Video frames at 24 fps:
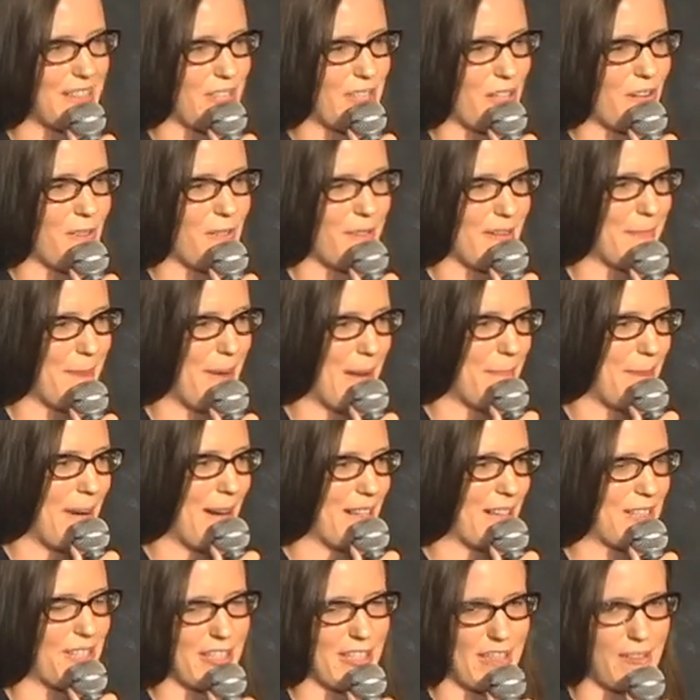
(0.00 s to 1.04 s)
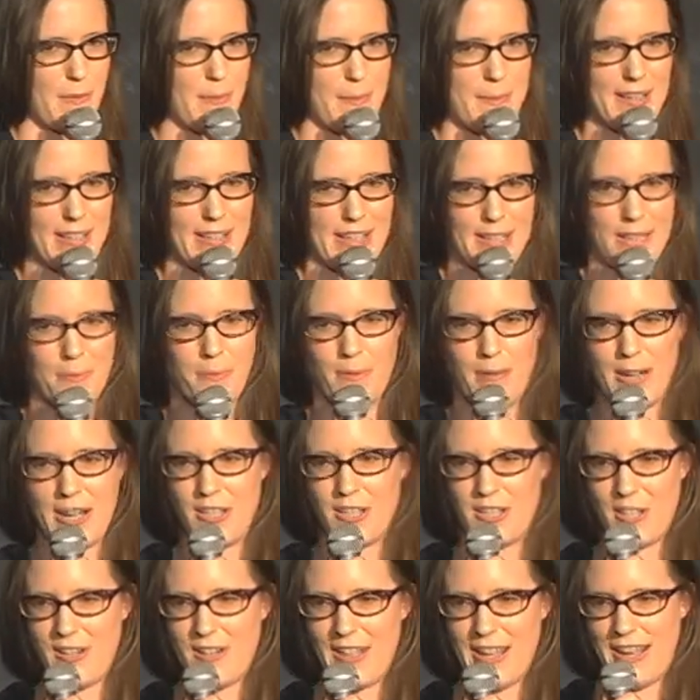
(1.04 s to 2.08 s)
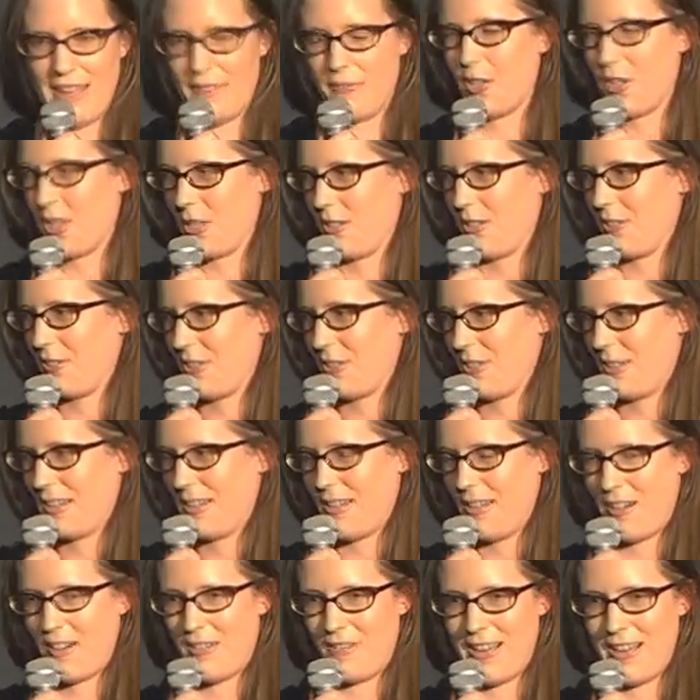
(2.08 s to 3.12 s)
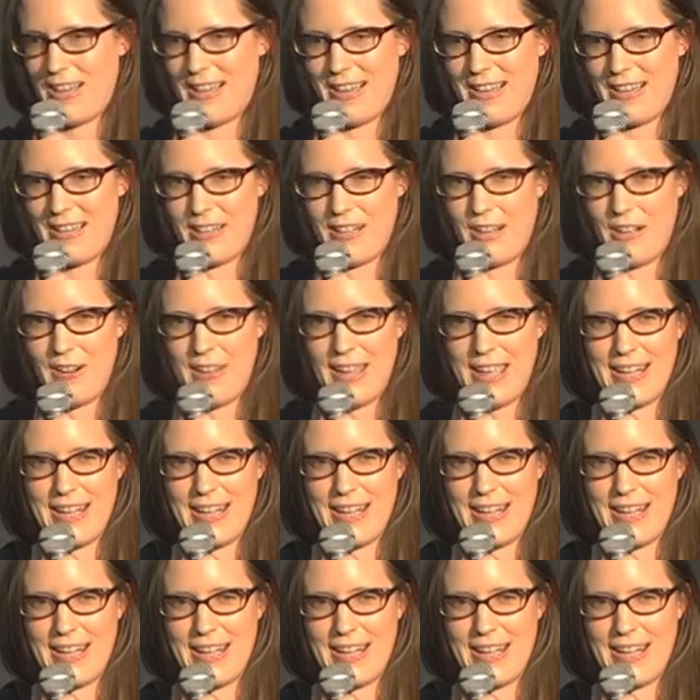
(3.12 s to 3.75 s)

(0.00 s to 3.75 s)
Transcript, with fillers: So my parents are giving me a lot of pressure to have children already, you know.